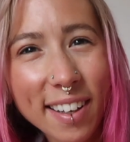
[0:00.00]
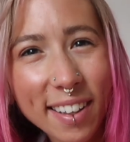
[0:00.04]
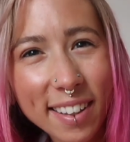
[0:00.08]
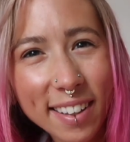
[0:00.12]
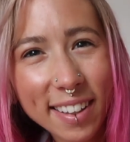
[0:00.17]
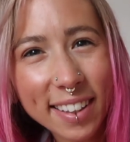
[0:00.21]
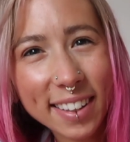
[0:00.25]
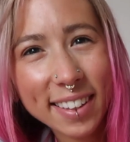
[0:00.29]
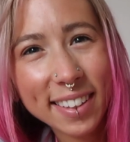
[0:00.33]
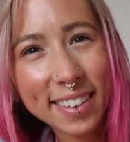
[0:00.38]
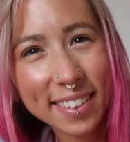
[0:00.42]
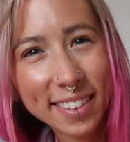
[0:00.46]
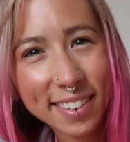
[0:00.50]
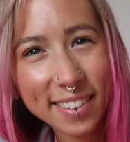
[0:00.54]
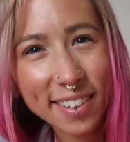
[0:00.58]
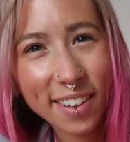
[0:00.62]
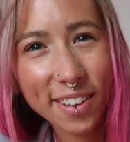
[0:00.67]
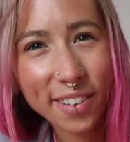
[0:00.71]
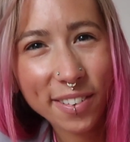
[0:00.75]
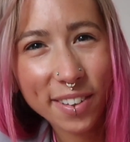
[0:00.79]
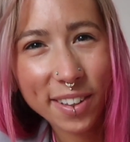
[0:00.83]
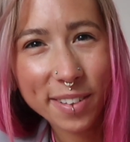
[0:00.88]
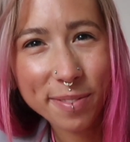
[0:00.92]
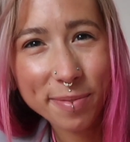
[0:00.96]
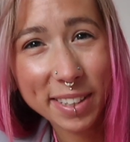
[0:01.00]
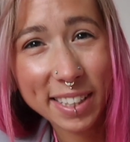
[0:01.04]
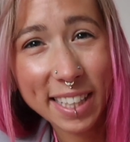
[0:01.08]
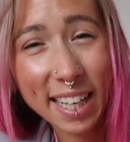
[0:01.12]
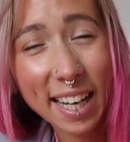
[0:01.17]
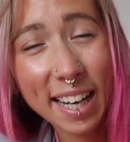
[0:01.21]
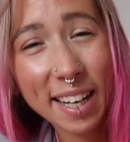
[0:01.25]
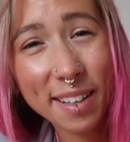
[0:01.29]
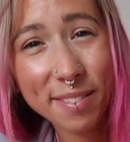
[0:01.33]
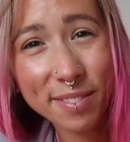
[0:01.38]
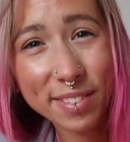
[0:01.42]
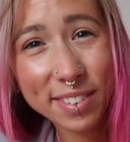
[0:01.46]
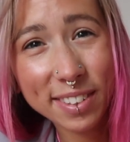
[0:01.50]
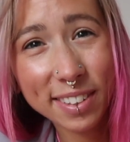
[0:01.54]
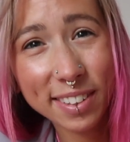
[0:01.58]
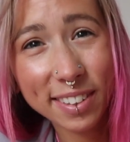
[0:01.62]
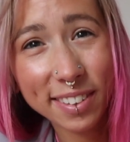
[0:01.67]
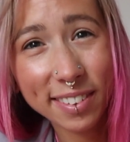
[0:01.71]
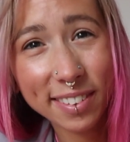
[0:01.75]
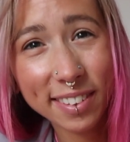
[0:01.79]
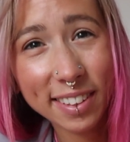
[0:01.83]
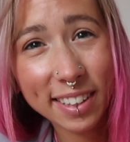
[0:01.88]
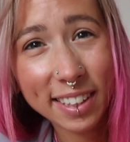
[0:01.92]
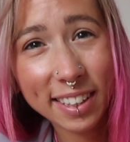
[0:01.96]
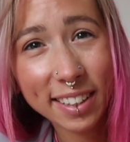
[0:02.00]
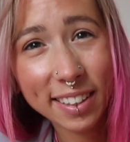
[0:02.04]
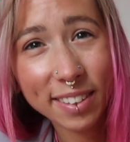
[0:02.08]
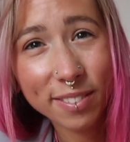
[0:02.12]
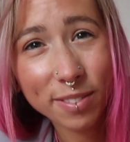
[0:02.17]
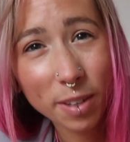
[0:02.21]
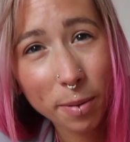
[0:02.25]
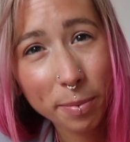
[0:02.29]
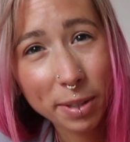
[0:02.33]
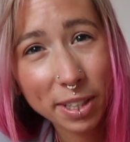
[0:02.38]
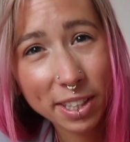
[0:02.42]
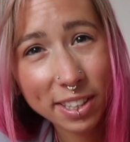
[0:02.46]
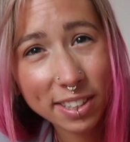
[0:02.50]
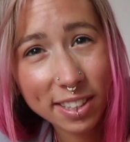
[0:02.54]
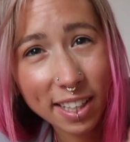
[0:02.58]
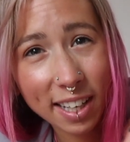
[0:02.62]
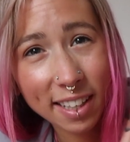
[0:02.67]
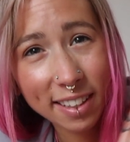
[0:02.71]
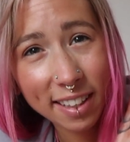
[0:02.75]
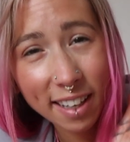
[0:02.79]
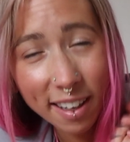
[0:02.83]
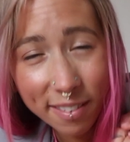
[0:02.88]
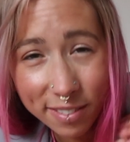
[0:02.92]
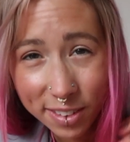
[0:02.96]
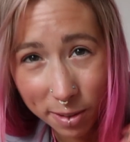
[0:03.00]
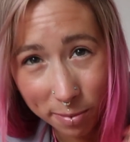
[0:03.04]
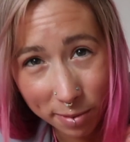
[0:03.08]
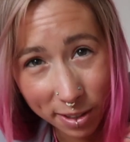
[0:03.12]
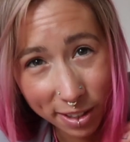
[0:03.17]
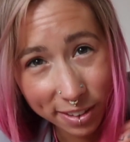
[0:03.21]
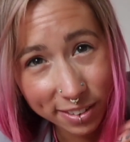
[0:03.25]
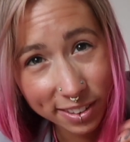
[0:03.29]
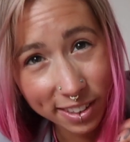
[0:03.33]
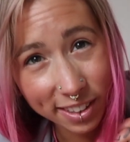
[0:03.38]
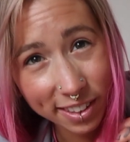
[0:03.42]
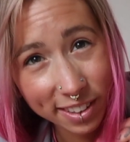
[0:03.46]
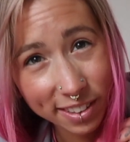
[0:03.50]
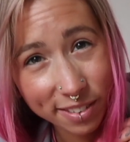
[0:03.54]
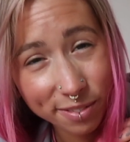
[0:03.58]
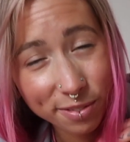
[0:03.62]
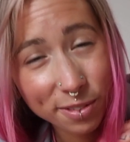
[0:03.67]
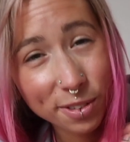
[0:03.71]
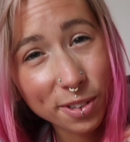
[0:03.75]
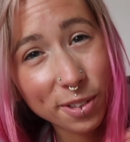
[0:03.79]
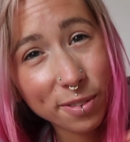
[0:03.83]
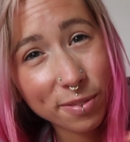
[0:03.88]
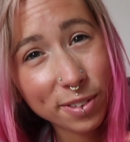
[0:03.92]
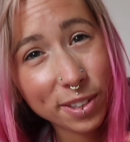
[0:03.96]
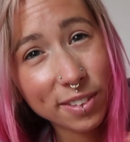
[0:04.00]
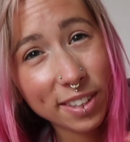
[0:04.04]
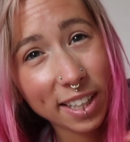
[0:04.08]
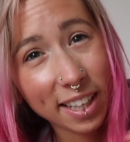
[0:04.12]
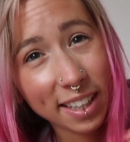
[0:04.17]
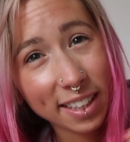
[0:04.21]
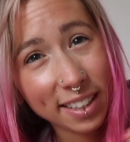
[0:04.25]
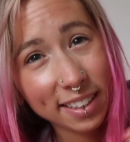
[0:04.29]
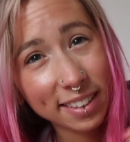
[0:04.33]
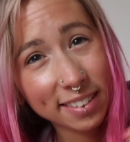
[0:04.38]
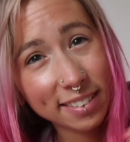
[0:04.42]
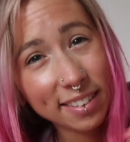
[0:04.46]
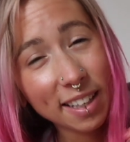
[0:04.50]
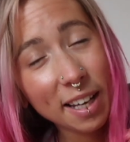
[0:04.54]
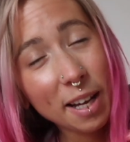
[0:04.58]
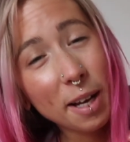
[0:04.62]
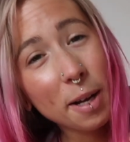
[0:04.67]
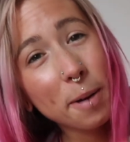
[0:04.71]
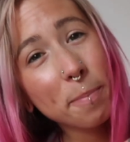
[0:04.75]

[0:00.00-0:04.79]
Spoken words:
I know I've been absolutely rubbish and haven't uploaded for a few days,